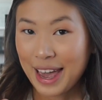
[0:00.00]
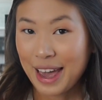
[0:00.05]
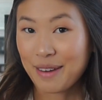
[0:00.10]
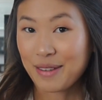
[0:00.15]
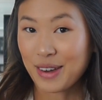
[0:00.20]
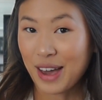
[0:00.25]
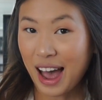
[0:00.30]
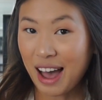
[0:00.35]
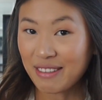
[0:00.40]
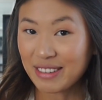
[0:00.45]

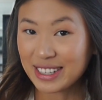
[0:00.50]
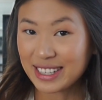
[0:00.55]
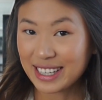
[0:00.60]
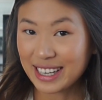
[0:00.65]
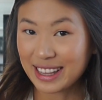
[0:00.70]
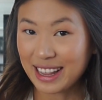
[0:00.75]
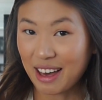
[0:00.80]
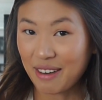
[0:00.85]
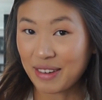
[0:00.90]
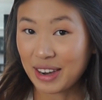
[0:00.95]
If you haven't
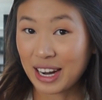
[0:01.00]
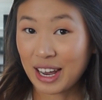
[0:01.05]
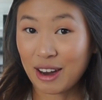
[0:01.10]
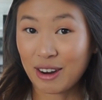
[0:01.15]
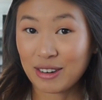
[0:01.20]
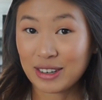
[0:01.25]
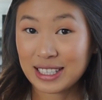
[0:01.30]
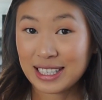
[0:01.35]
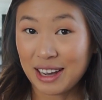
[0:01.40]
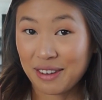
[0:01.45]
seen that
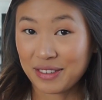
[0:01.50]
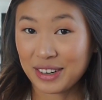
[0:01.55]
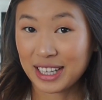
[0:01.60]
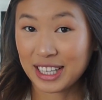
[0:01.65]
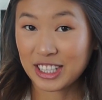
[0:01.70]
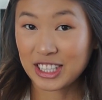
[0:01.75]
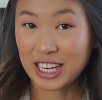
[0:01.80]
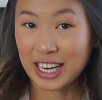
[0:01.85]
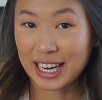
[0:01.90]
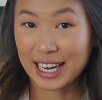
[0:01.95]
video,
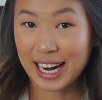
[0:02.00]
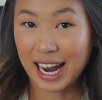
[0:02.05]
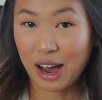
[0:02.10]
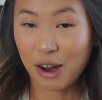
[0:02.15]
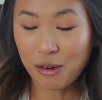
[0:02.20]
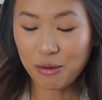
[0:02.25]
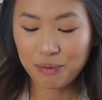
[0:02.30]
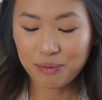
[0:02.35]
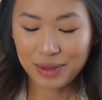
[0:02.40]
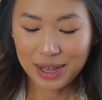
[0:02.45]
definitely check it
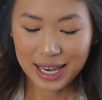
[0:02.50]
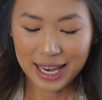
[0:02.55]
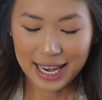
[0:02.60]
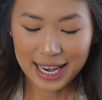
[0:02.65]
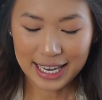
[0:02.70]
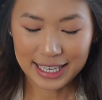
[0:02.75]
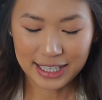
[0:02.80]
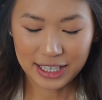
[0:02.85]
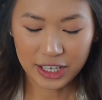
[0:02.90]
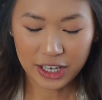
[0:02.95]
out.
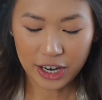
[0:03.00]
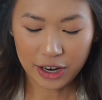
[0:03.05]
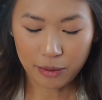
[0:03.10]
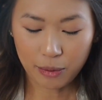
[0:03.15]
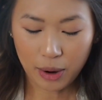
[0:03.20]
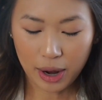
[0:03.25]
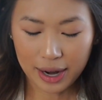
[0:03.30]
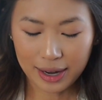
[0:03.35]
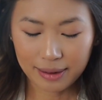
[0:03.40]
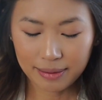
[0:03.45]
It's a
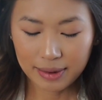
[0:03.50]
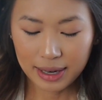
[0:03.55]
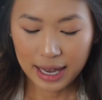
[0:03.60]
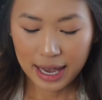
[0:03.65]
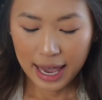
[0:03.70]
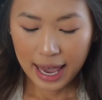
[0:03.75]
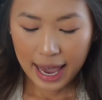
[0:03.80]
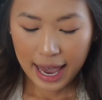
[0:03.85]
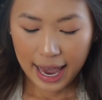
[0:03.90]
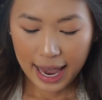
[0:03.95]
good one.
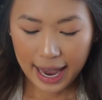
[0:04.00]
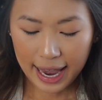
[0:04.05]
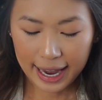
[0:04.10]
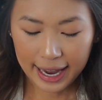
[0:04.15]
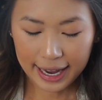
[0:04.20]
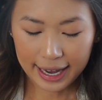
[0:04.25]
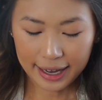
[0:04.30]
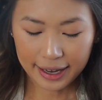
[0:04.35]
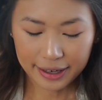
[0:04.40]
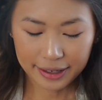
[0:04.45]

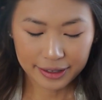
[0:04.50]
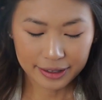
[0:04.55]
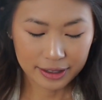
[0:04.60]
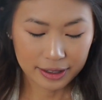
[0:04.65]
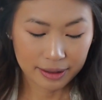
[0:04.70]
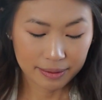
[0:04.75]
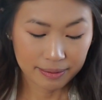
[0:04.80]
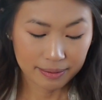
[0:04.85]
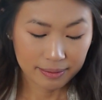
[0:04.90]
And